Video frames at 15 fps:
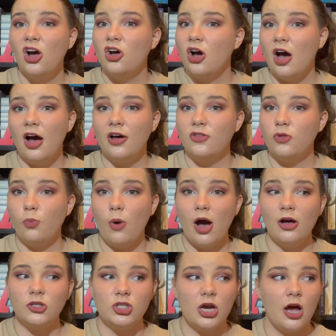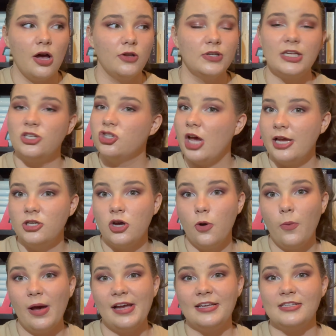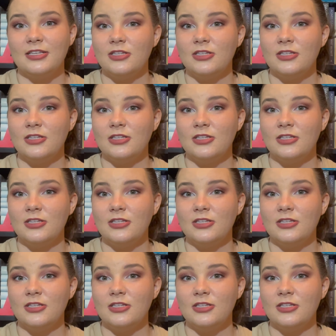uh, the wild child can change her ways.